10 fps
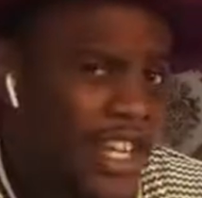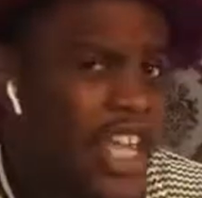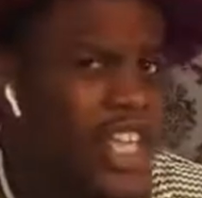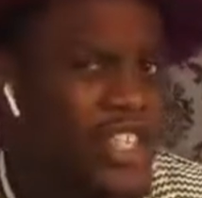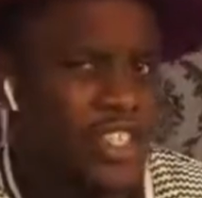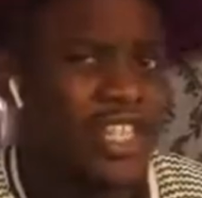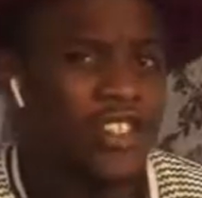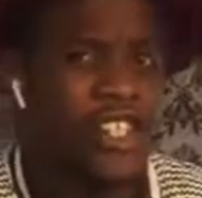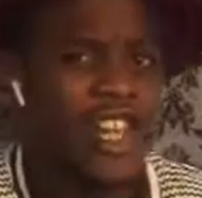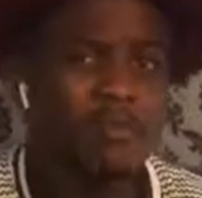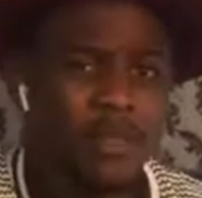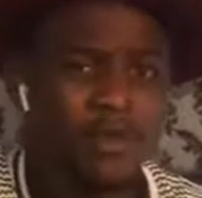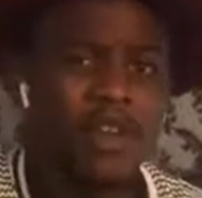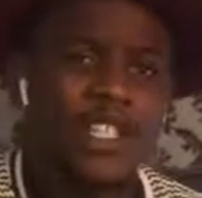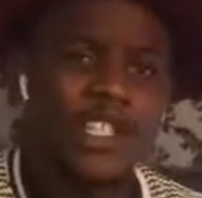you tend to see that
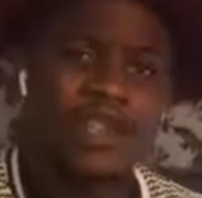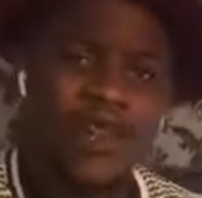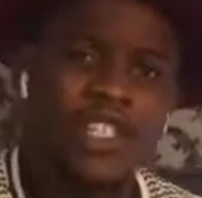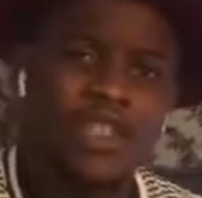people are trying